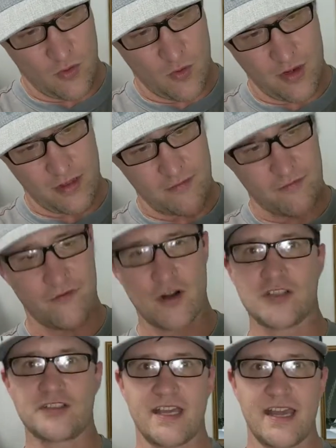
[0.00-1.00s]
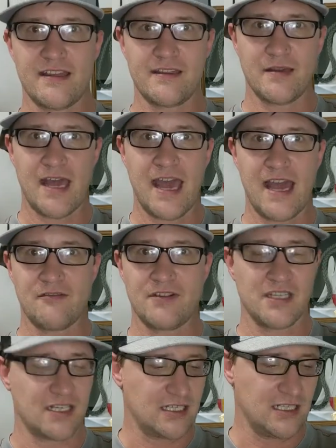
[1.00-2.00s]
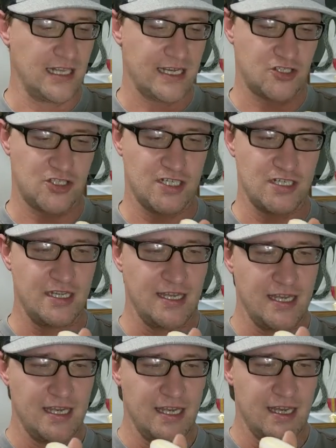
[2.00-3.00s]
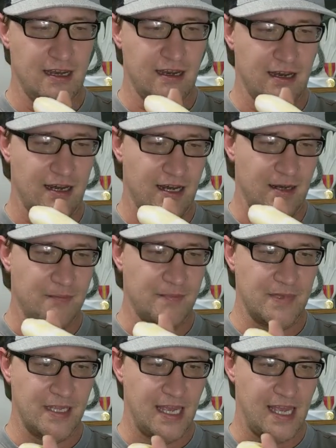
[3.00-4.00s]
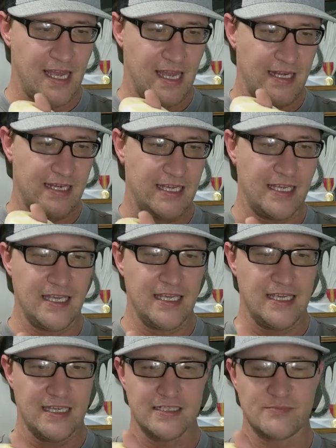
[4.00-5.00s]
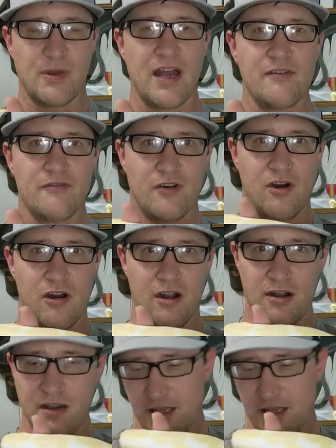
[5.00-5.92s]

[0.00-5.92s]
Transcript: one of the first to have in the collection. And he is by far